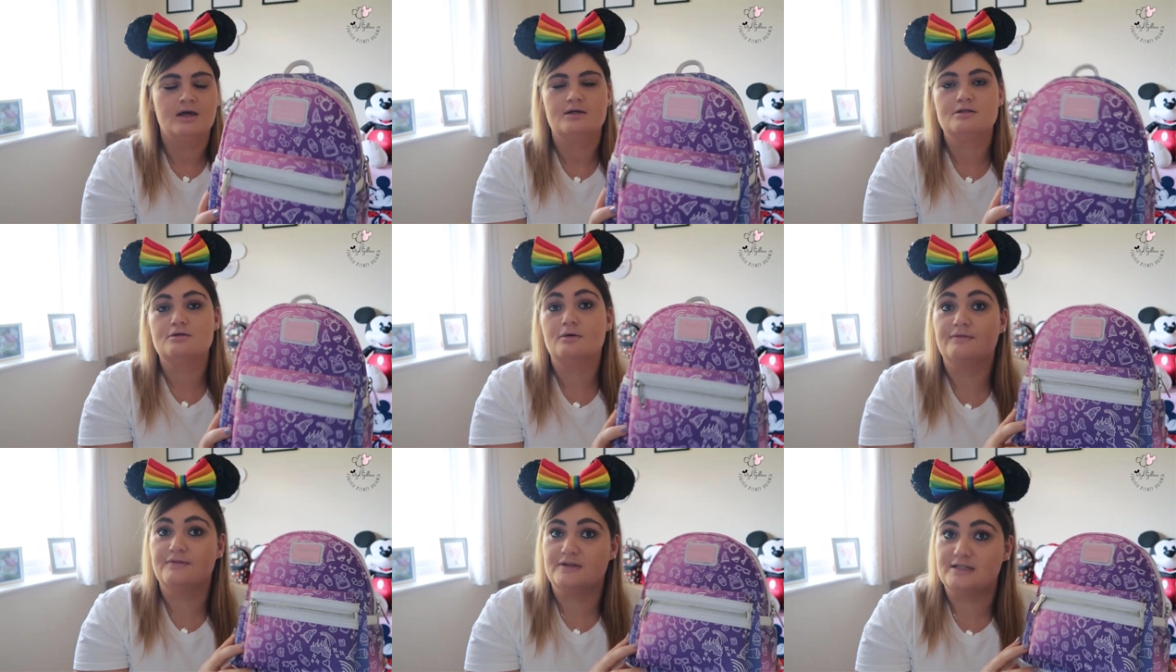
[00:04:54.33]

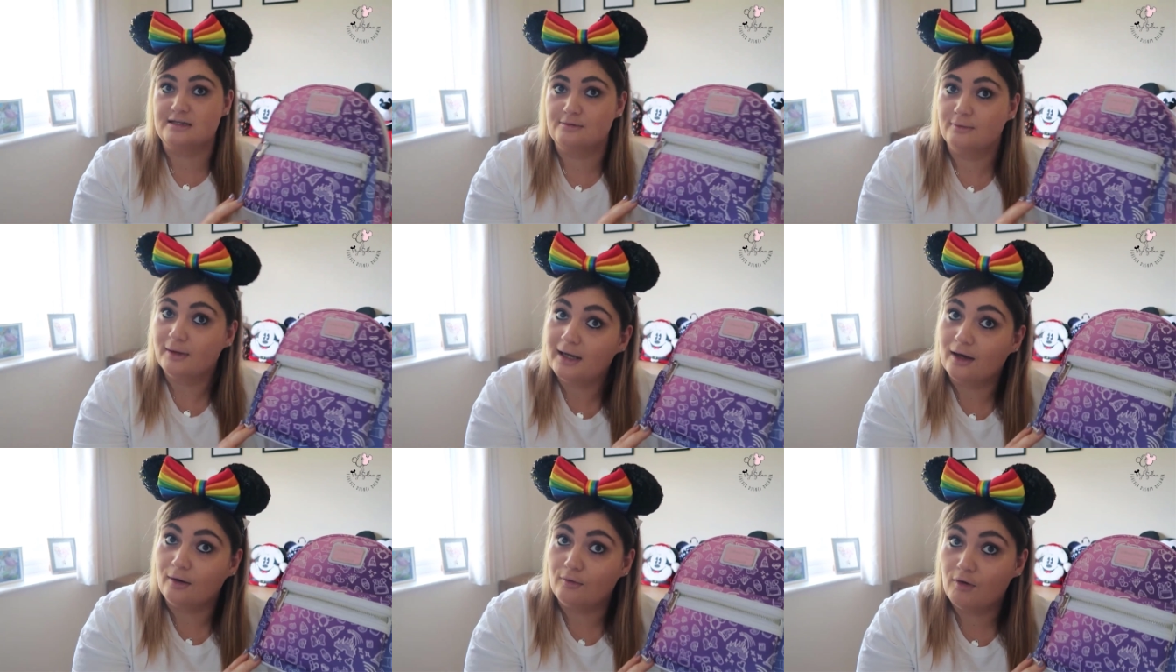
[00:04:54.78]
So obviously
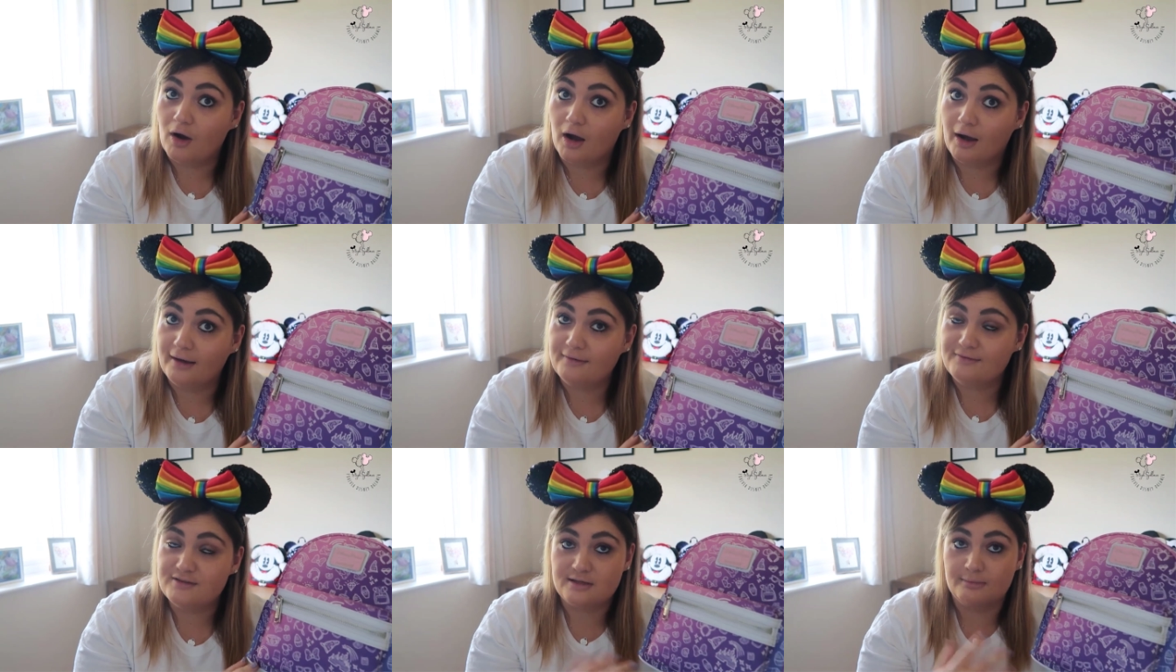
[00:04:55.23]
when it
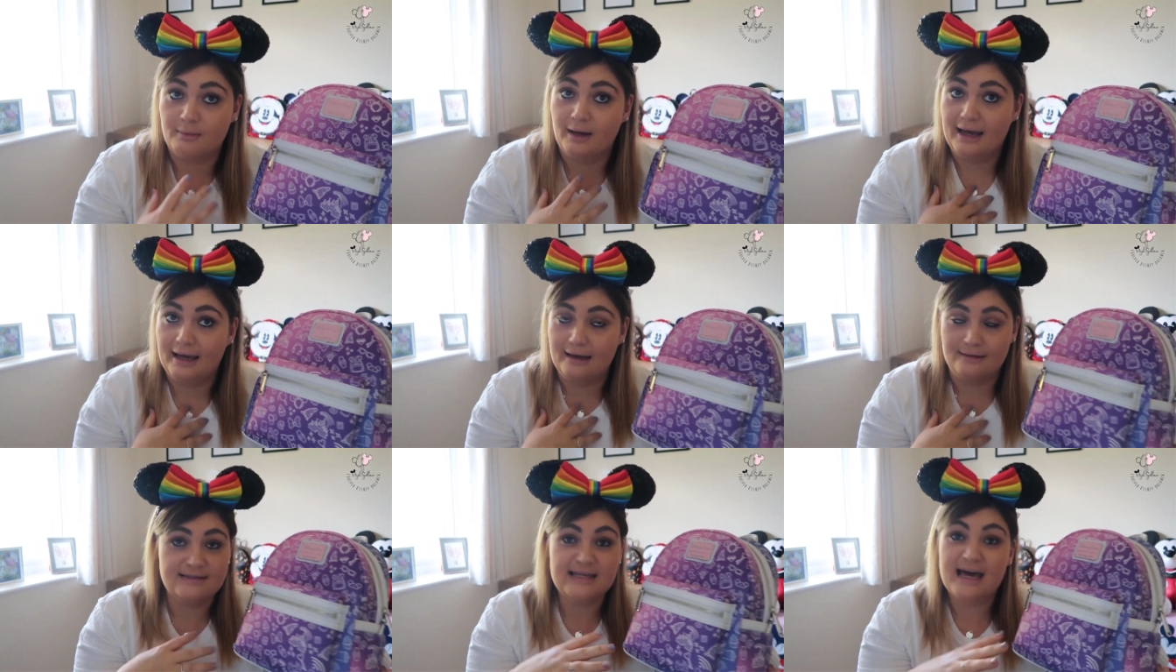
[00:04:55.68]
arrived to my
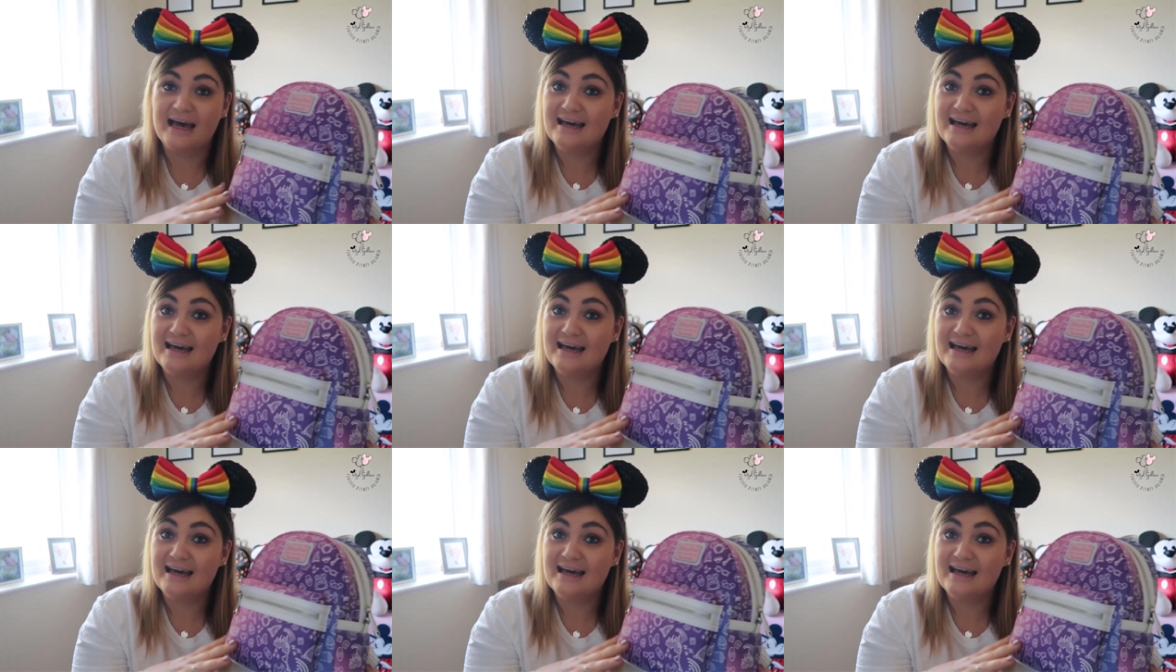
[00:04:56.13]
house,